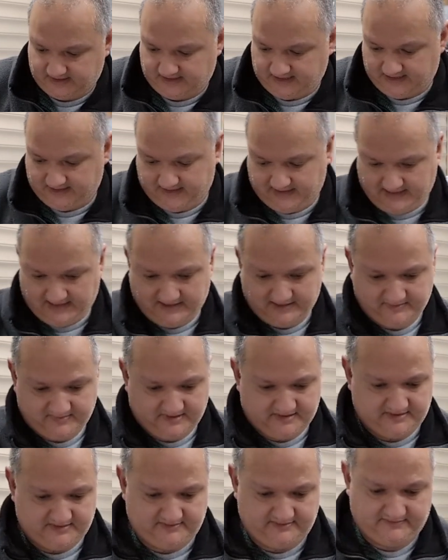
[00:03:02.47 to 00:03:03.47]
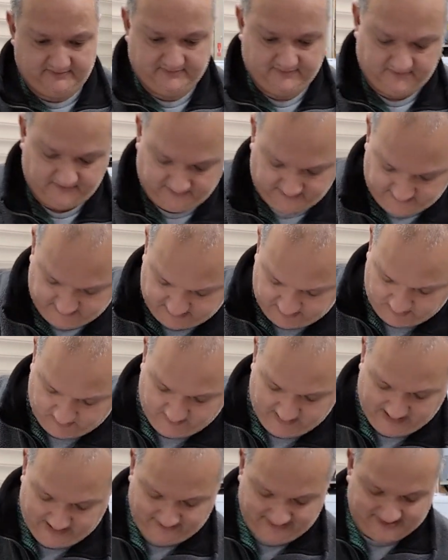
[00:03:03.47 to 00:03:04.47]
get the end the
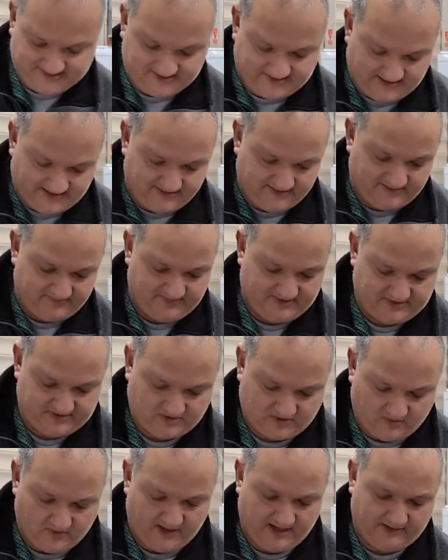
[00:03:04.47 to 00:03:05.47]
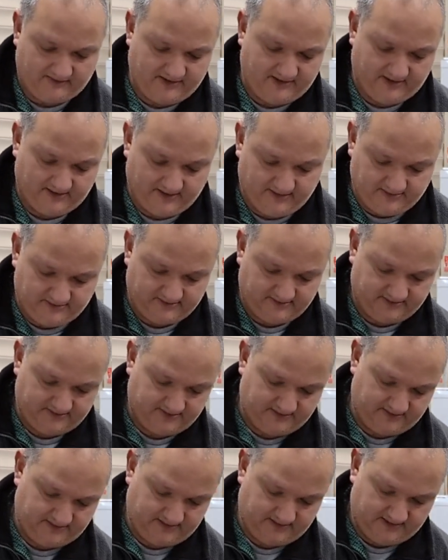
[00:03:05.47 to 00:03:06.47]
squarest end a bit squarer
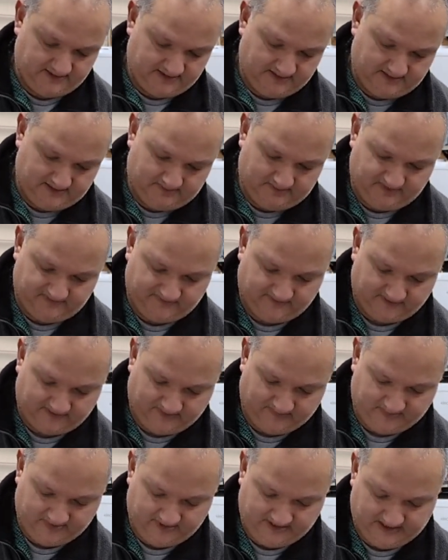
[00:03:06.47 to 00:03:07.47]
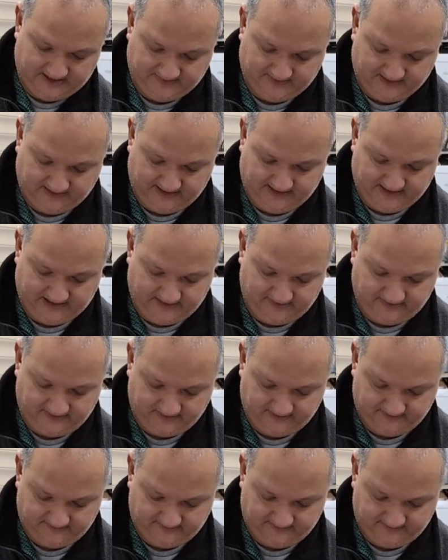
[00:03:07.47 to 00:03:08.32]
before I put it in the lathe,